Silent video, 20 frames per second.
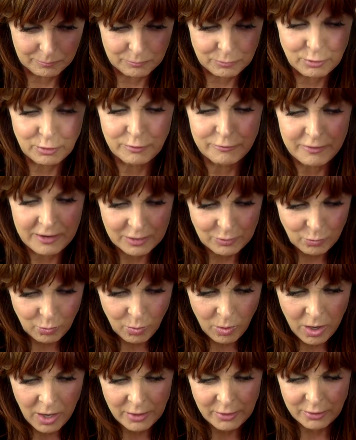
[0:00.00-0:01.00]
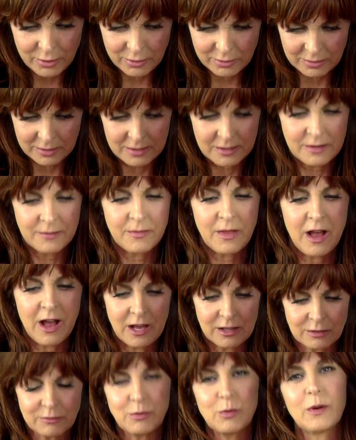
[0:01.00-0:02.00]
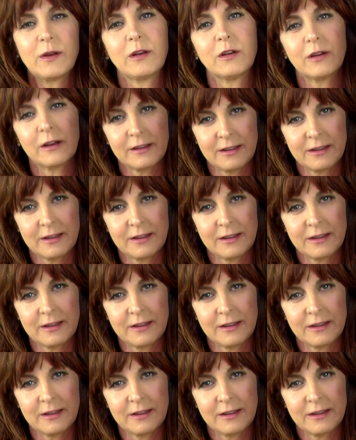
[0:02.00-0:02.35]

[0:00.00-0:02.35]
Purified water, olive oil,